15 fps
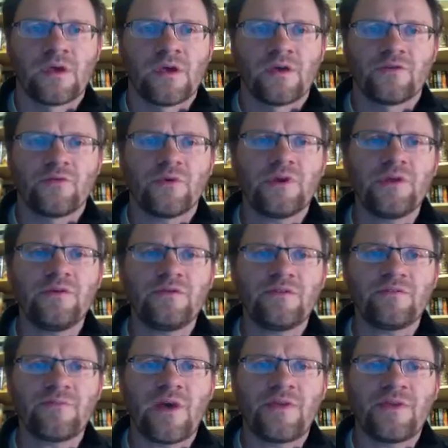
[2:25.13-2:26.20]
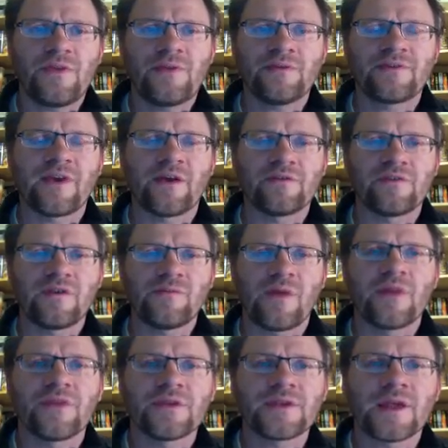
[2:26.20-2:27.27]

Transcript: So we're going to use this method, this Gaussian method,